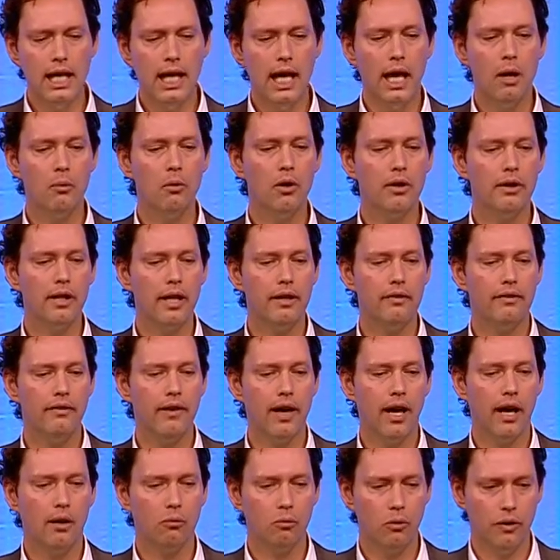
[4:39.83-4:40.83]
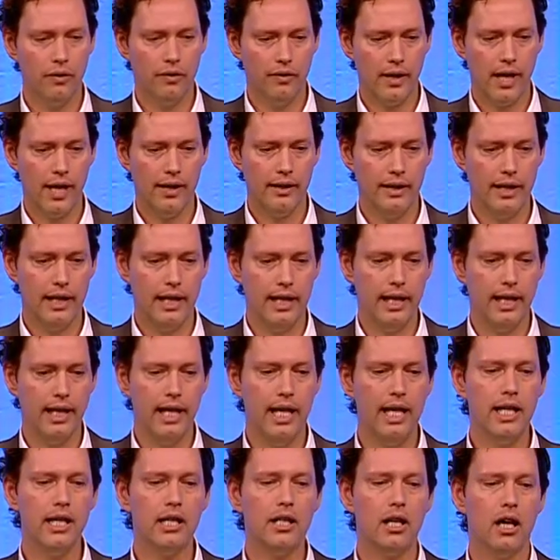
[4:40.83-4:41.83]
And what they found was that the
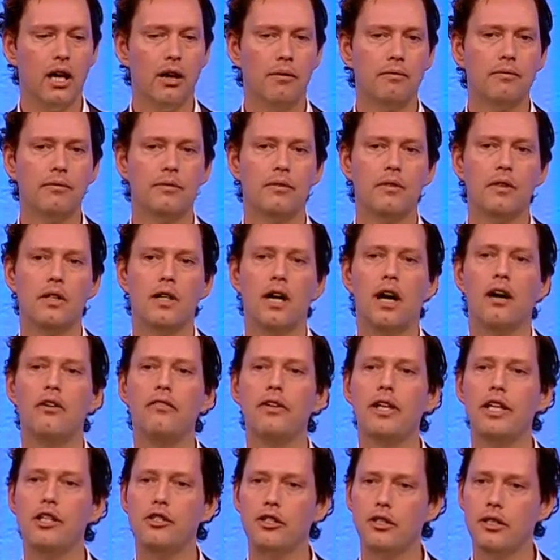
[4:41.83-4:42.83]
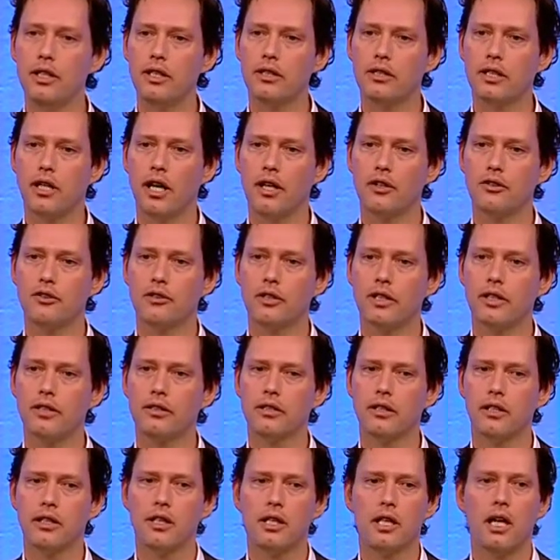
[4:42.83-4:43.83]
income of each of these countries